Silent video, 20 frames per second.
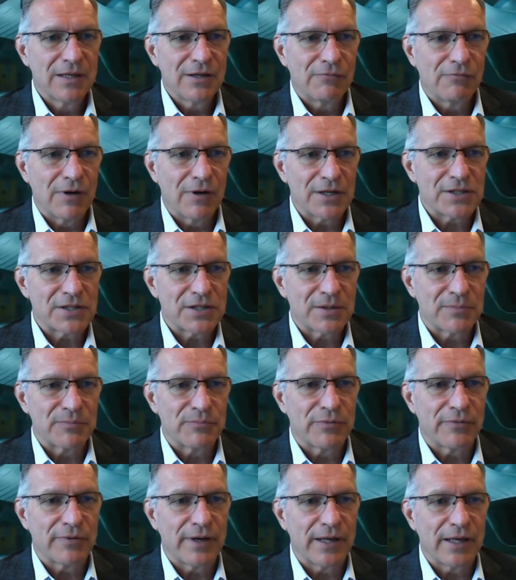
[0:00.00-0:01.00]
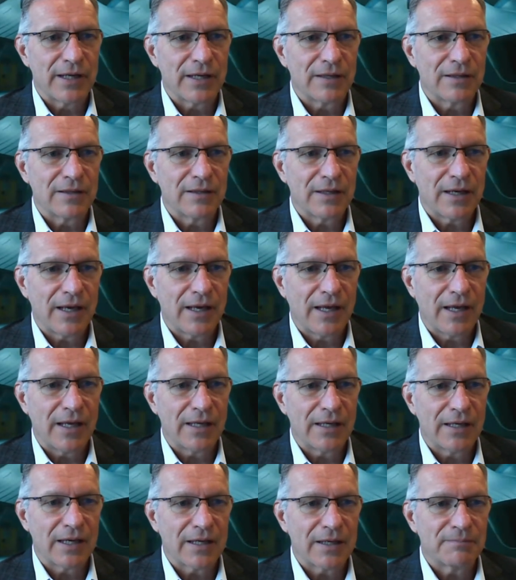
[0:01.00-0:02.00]
was to bring
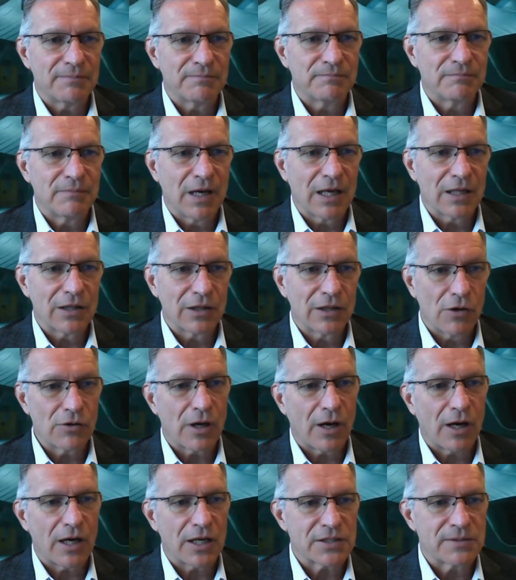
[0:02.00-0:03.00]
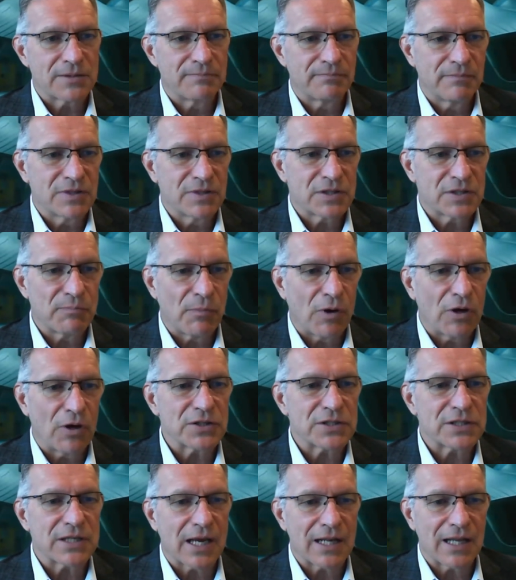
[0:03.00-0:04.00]
a, uh, a low cost small
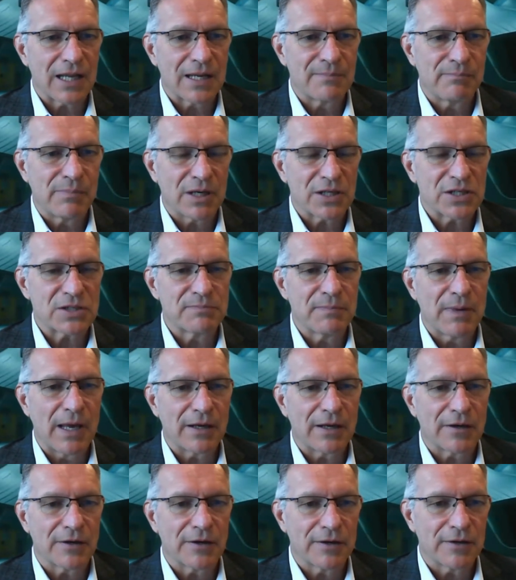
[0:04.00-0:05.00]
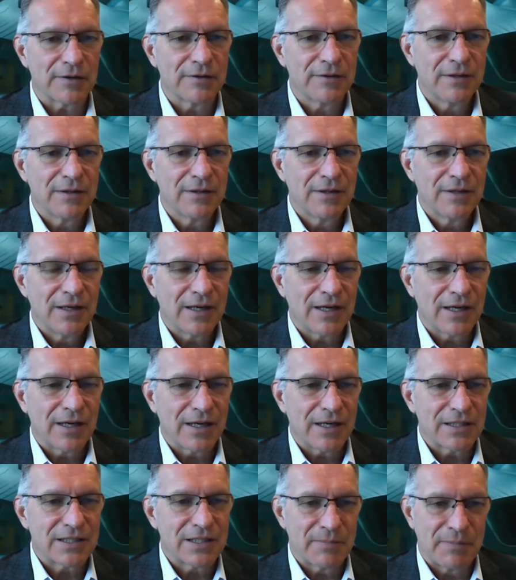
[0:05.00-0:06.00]
satellite bus maker
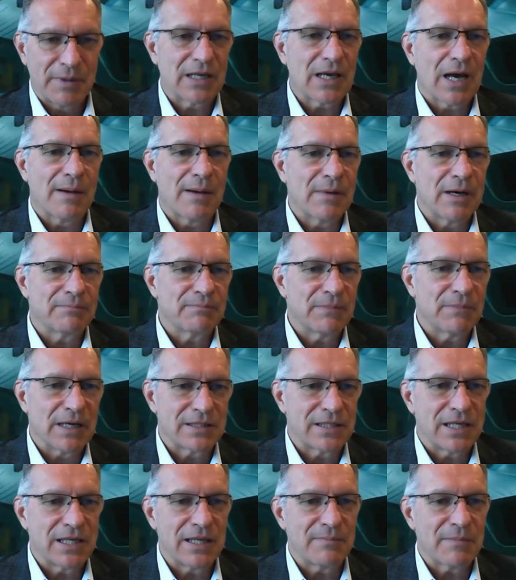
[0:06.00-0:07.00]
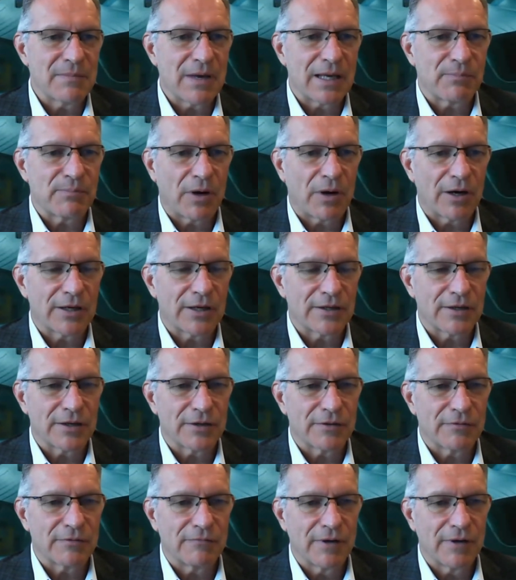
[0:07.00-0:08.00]
uh, to become a, a, teammate
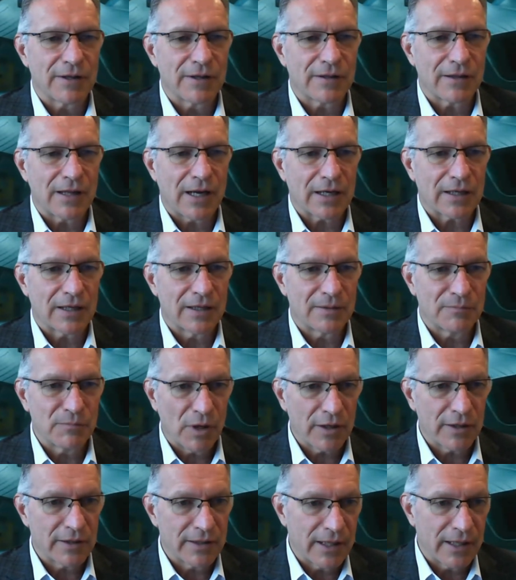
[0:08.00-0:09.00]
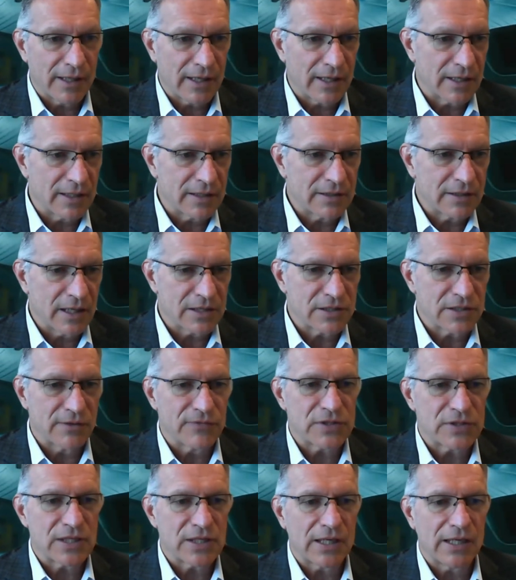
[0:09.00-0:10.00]
partner with Lockheed Martin. And as
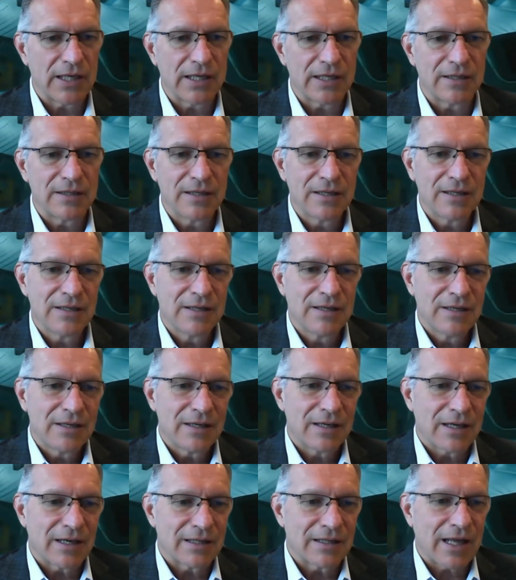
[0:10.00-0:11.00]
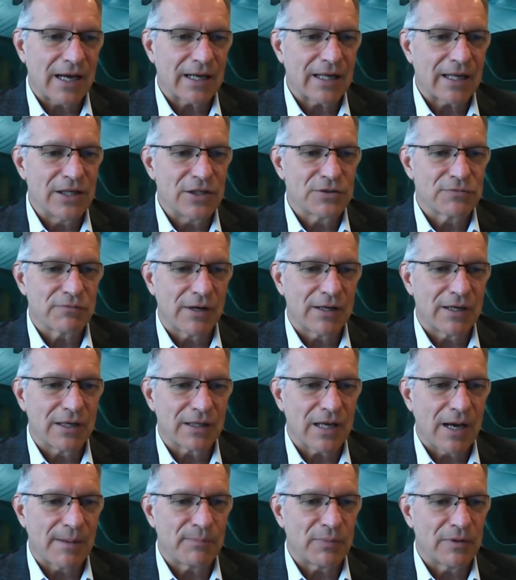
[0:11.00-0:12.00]
you've seen, uh, Lockheed's run a
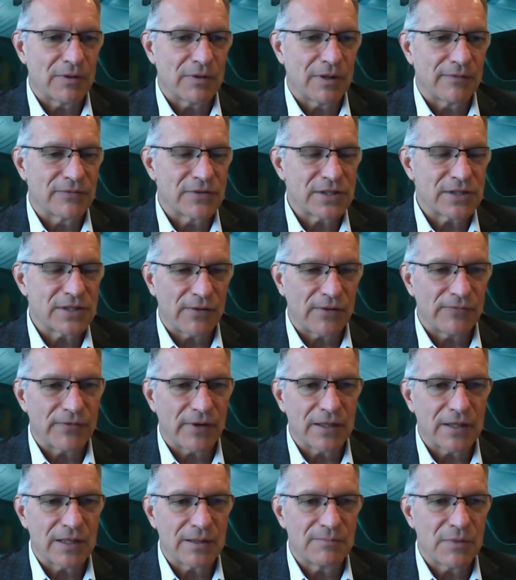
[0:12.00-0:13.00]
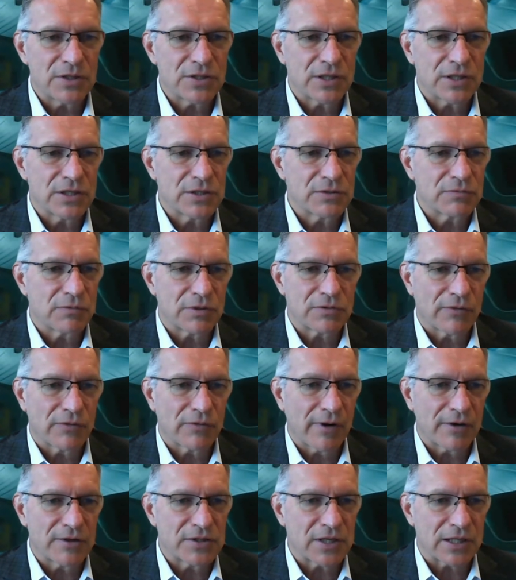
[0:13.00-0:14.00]
couple of self funded missions, which were
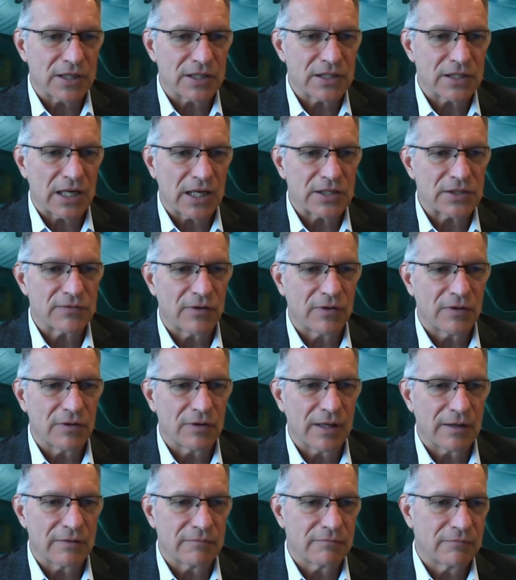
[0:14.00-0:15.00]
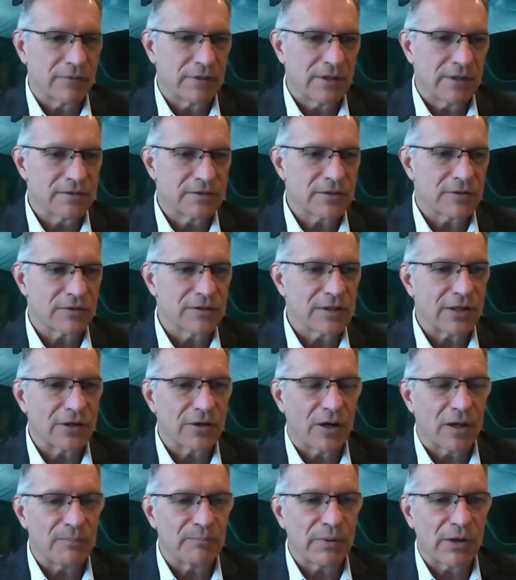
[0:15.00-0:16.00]
very successful that we internally
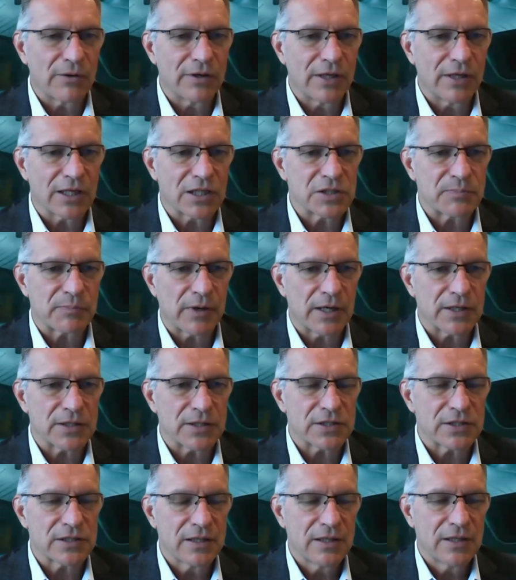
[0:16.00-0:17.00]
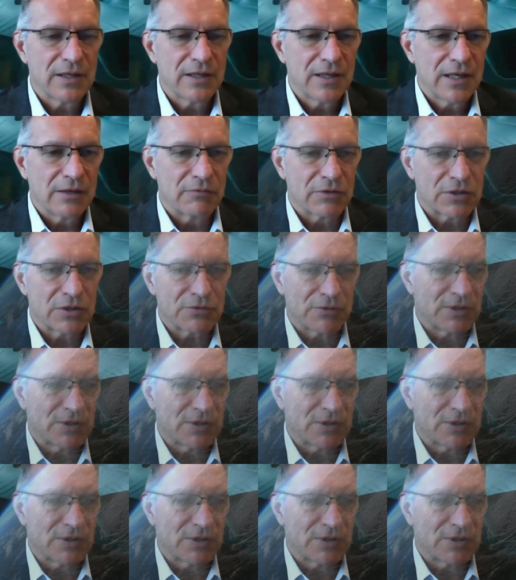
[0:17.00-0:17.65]
call Pony Express which were